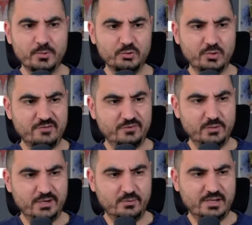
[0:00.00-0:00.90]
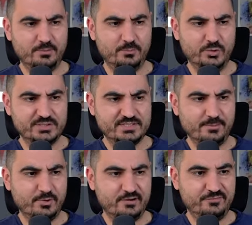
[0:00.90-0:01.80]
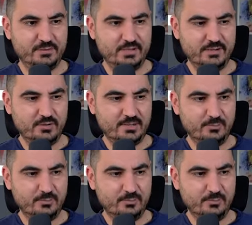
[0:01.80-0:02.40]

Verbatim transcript: what about to Rafa Leao? Come on, boys. Come on, Rafa Leao.